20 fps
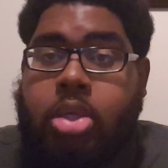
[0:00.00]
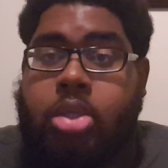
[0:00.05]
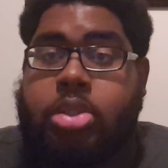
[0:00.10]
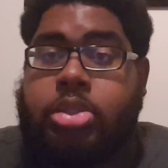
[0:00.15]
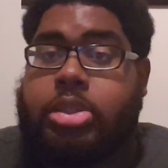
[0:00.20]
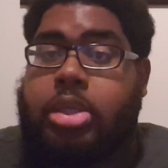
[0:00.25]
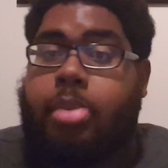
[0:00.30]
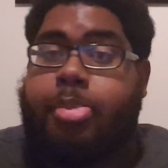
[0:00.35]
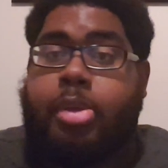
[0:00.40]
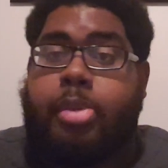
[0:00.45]

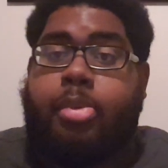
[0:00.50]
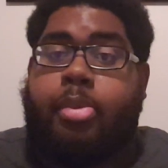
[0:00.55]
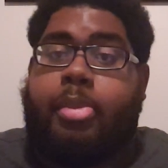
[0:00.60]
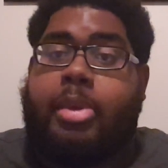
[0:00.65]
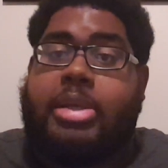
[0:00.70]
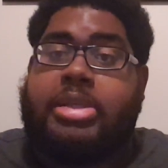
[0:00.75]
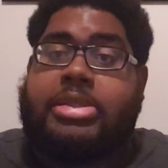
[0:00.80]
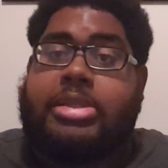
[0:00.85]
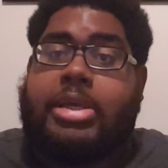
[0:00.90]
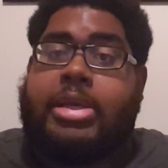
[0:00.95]
Some people
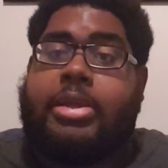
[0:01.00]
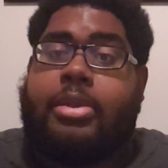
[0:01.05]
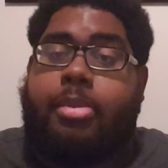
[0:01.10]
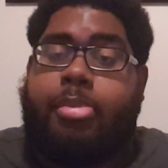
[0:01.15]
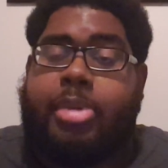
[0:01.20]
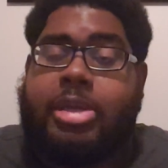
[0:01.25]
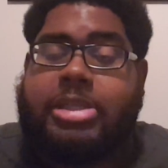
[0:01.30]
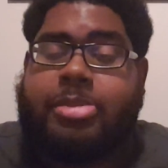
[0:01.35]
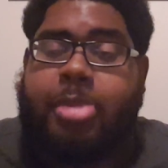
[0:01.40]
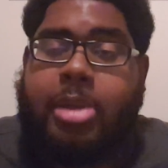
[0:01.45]
may say the
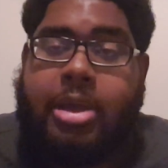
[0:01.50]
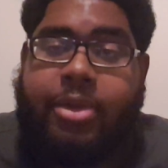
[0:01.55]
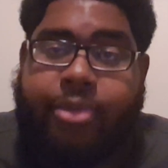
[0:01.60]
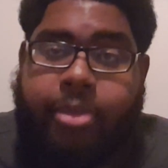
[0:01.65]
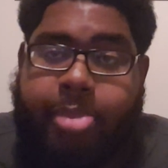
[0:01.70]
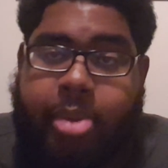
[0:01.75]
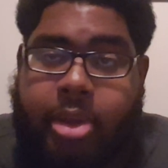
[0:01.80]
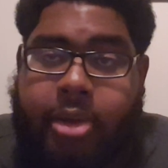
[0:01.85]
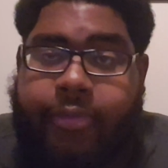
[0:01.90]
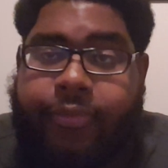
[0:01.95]
best pound for
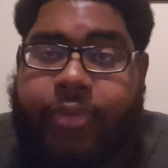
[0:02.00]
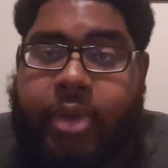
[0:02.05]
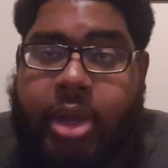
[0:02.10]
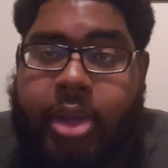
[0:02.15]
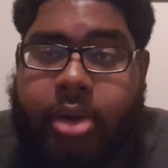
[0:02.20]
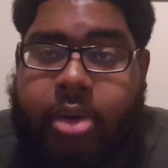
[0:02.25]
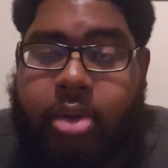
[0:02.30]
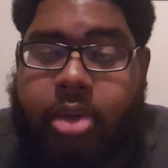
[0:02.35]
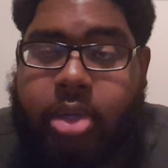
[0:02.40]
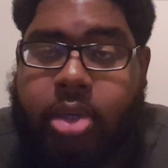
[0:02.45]
pound
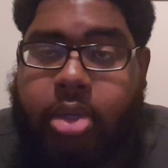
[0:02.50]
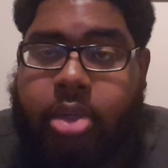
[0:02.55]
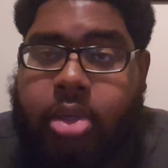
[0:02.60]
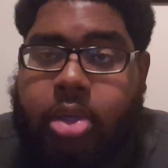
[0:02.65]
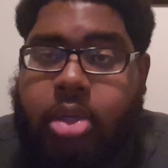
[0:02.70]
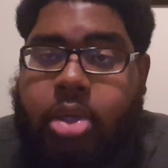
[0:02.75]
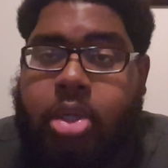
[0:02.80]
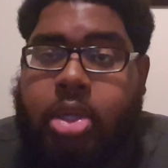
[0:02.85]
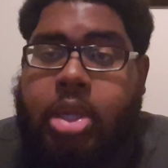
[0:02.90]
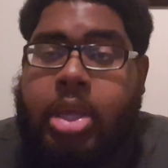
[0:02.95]

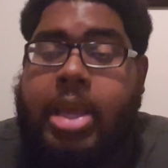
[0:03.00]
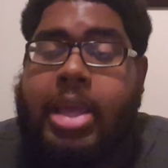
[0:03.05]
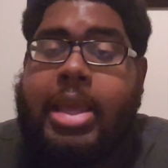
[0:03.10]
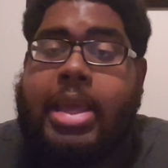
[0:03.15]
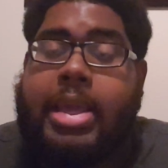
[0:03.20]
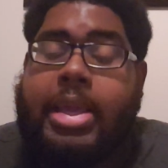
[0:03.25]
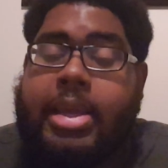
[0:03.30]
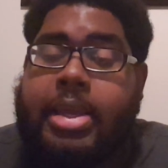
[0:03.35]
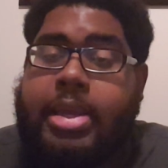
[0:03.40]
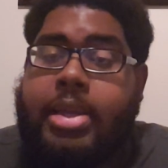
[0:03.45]
fighter
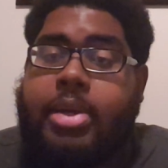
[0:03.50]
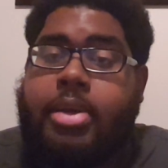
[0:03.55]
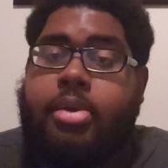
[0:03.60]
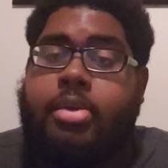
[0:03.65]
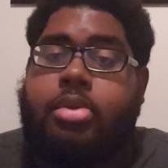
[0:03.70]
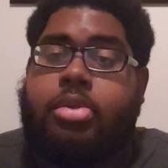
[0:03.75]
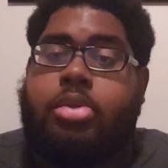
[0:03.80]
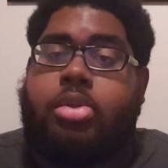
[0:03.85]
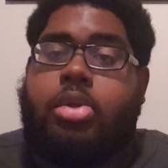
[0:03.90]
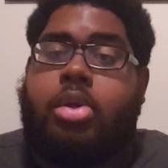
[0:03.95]
in